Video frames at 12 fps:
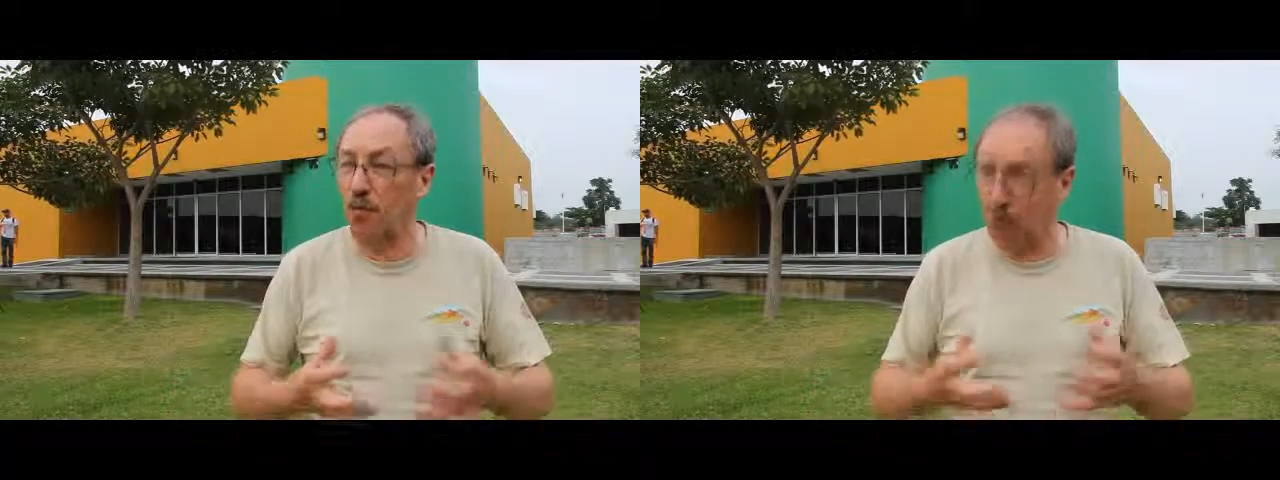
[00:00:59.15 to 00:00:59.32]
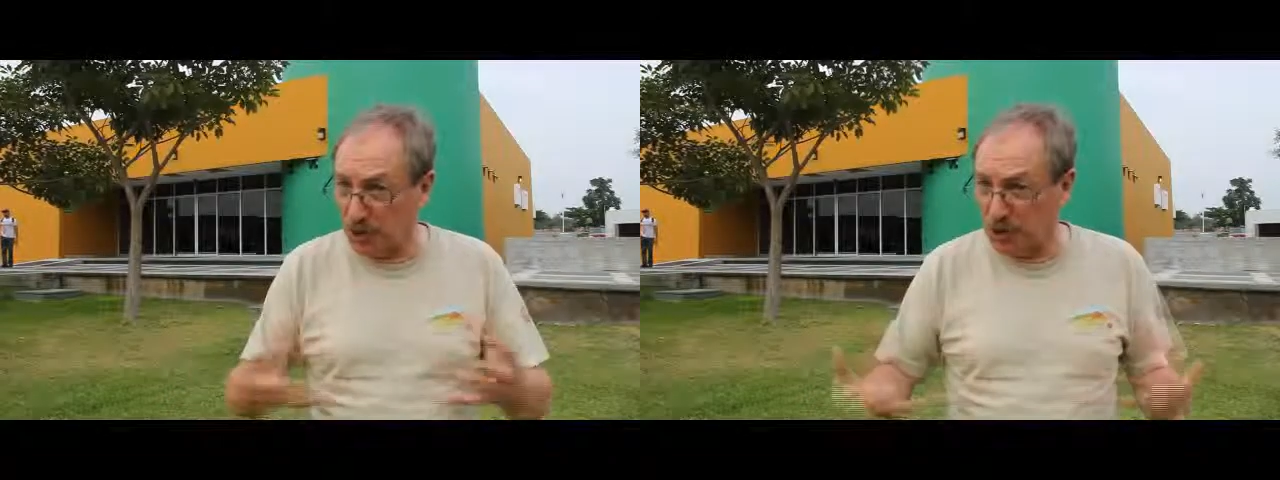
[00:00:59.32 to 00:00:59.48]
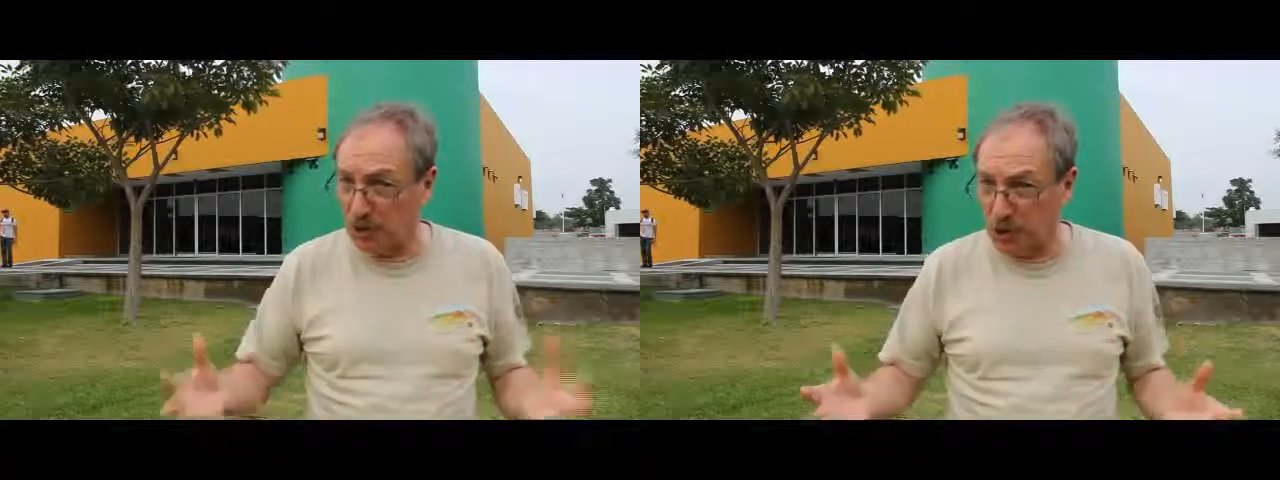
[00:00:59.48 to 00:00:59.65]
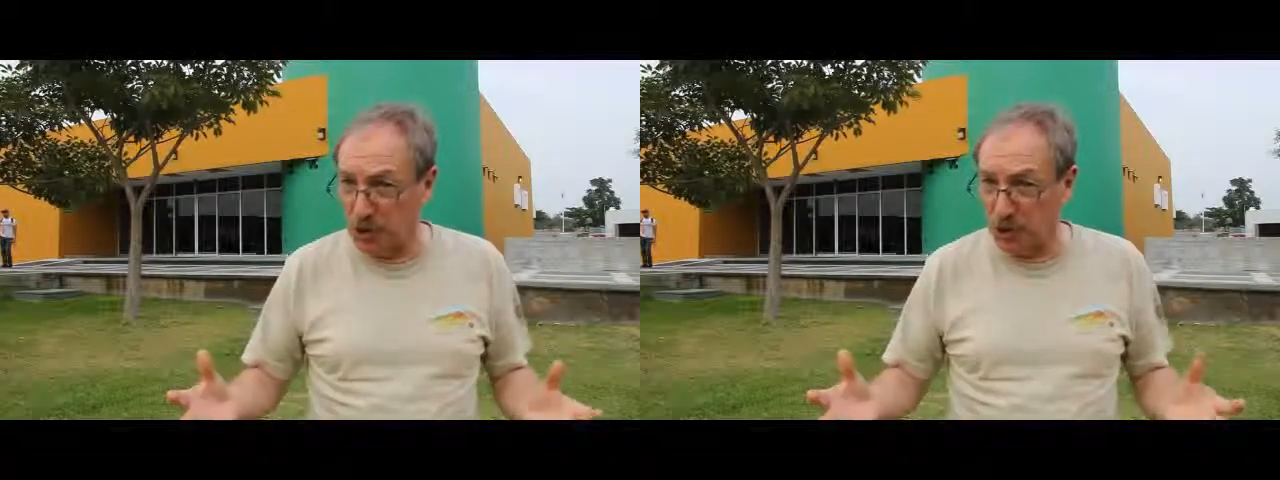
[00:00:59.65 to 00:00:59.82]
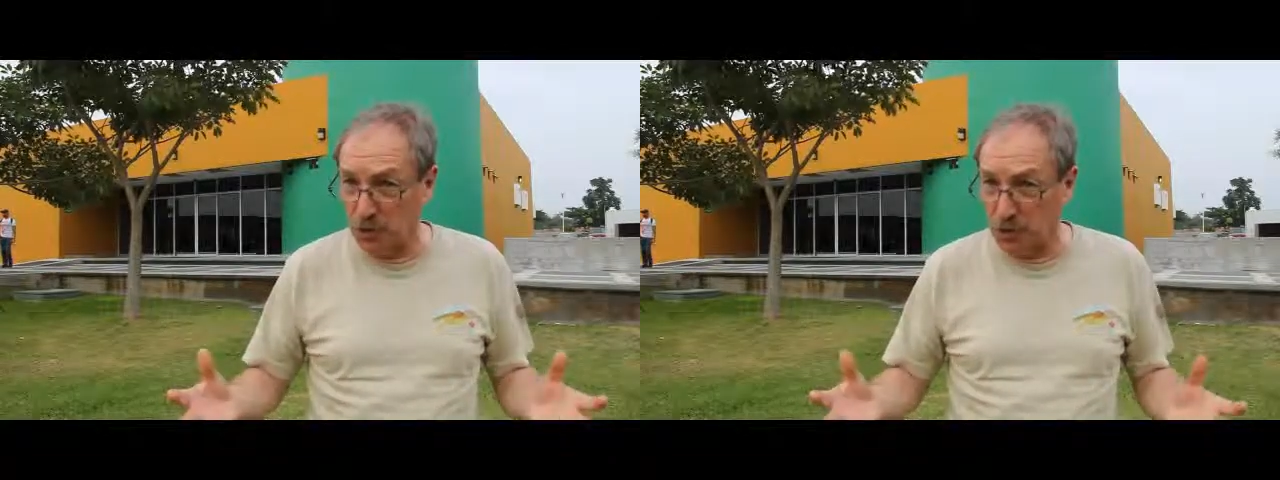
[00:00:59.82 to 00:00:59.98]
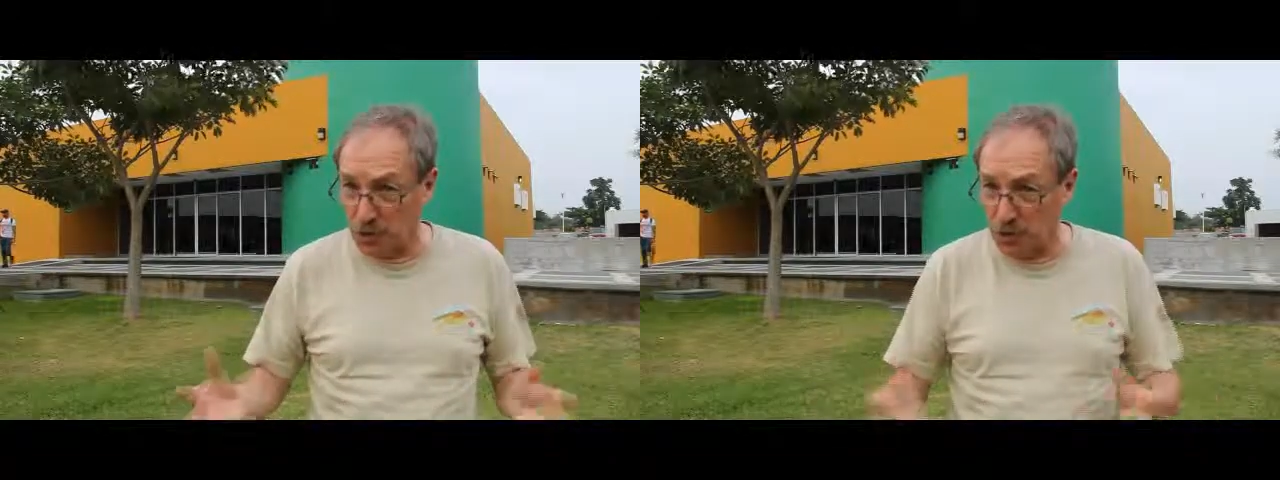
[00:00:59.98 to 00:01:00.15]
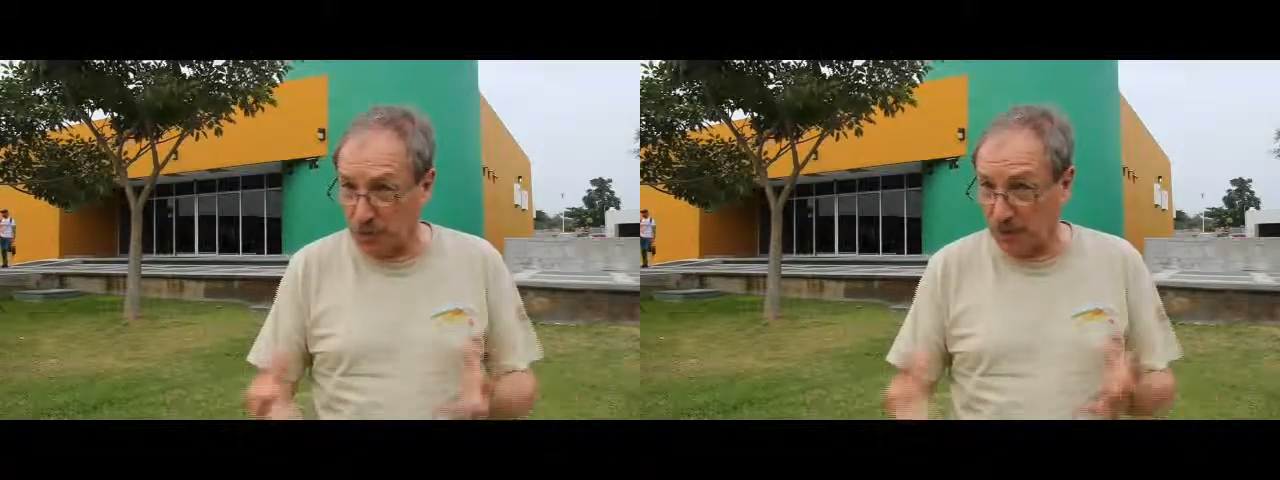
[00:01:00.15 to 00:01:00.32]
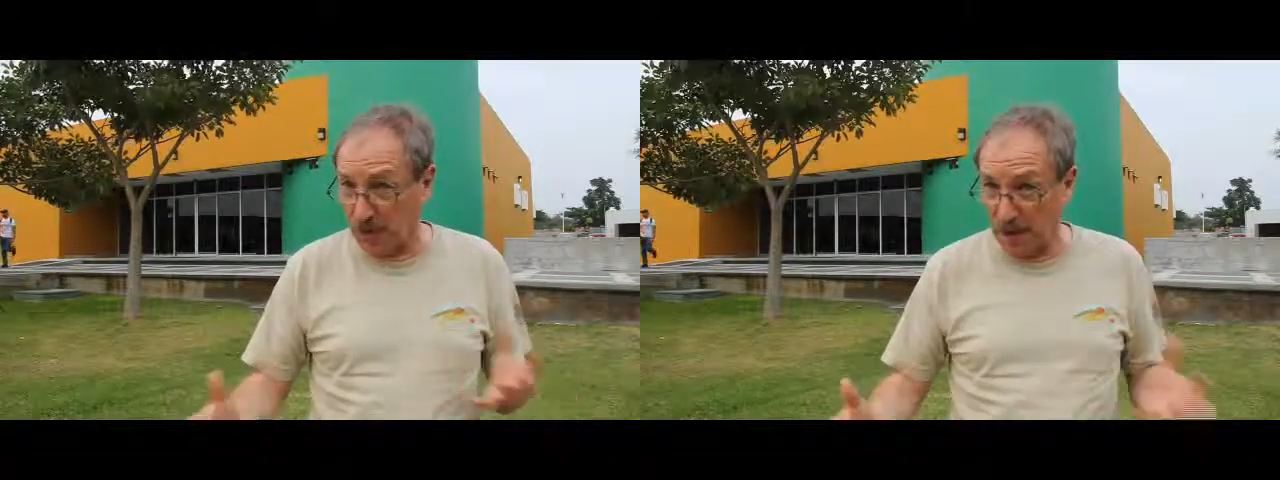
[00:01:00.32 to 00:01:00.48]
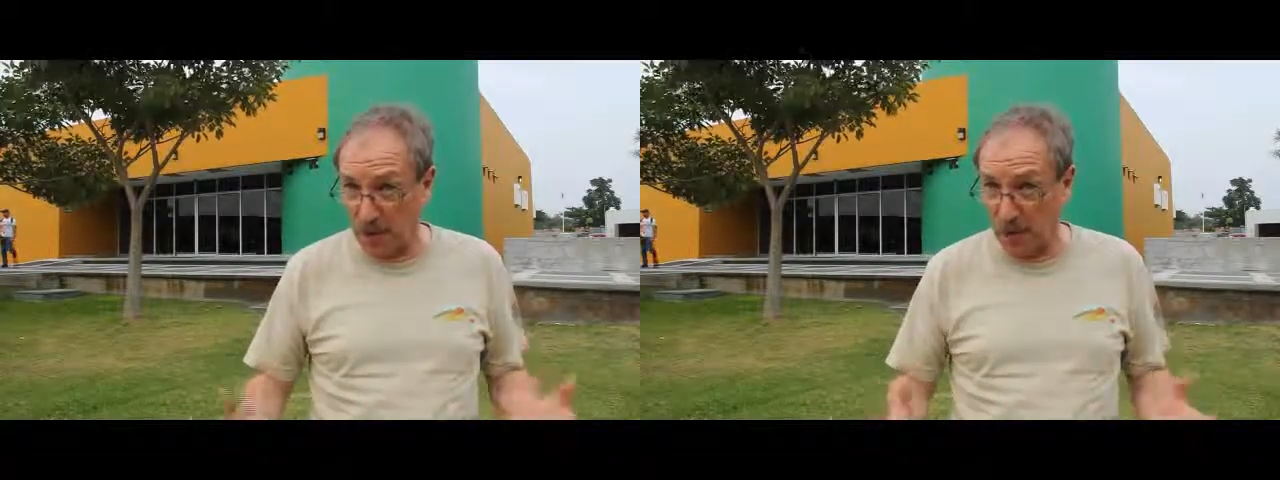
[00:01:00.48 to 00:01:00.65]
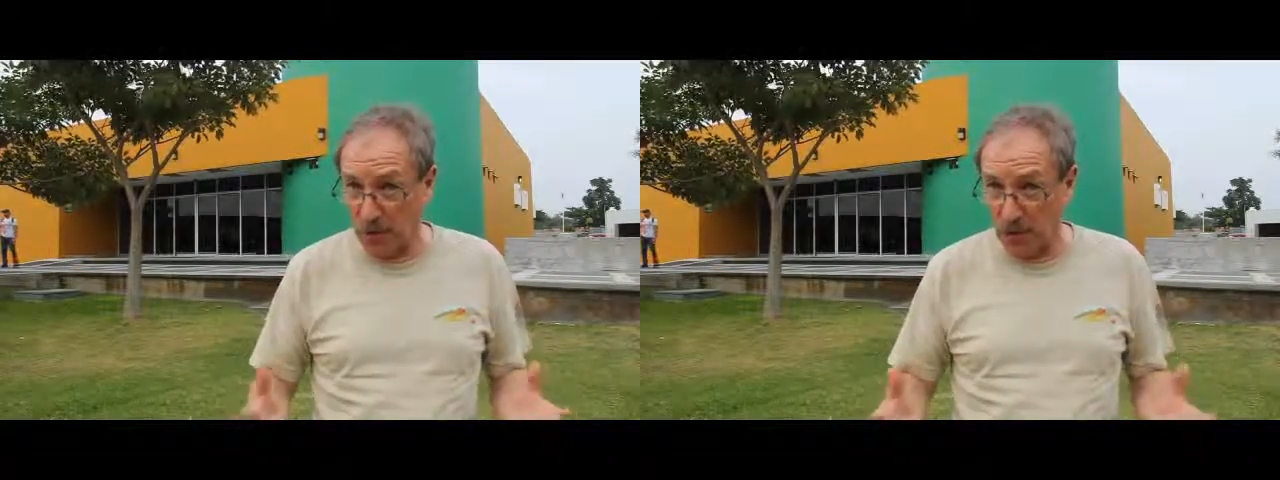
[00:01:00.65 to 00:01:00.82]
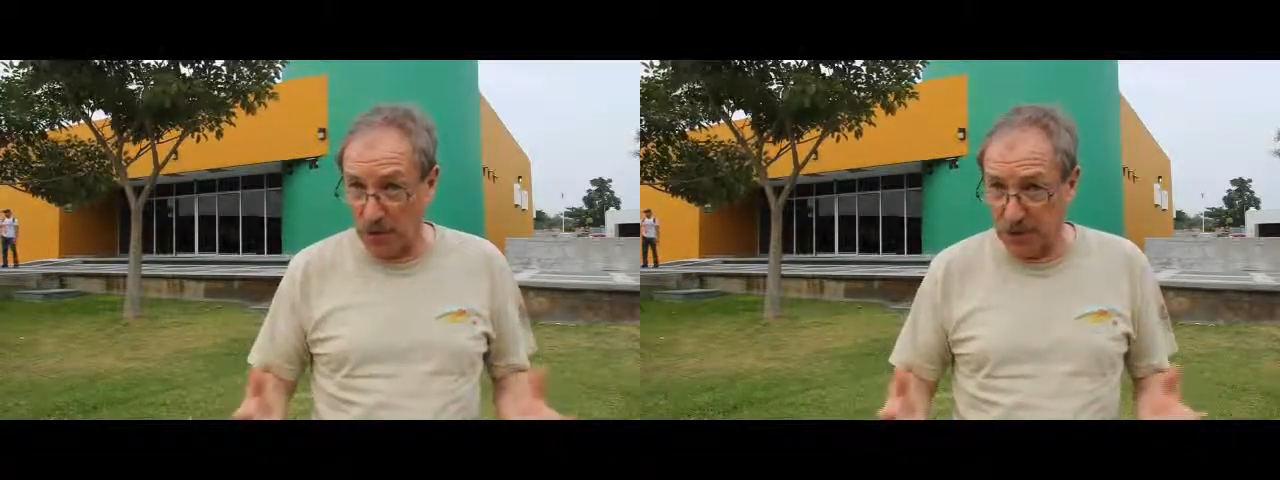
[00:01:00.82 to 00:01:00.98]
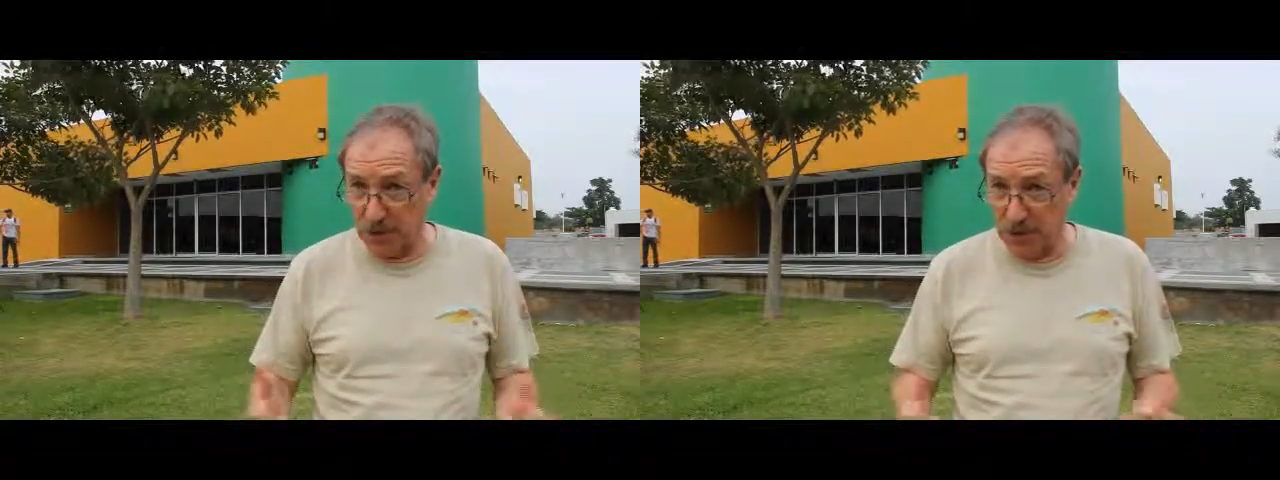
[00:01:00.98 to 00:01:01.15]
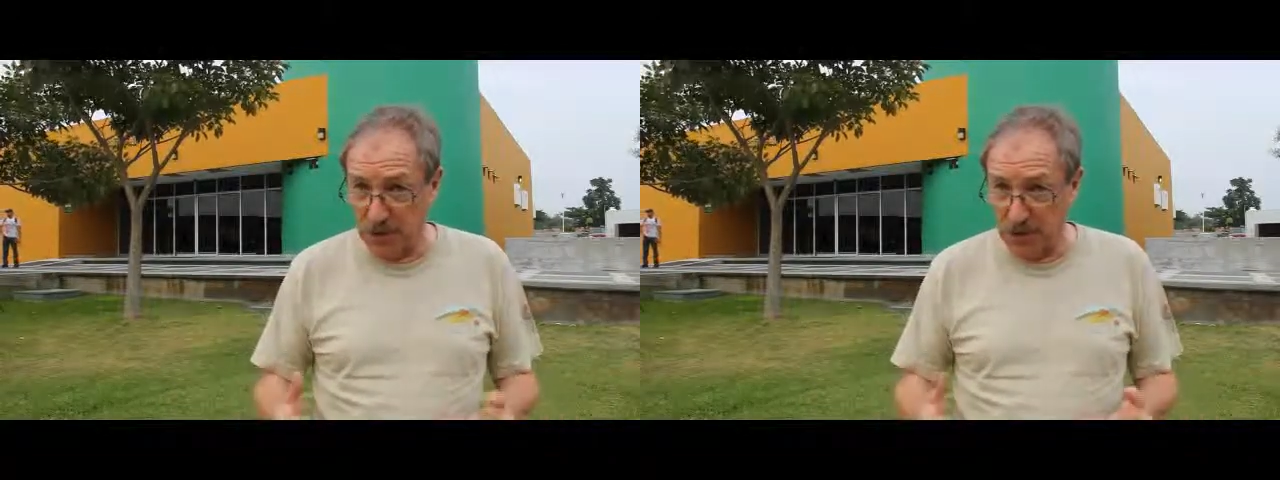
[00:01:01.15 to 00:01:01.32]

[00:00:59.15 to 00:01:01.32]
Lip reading: all the institutions from around the world that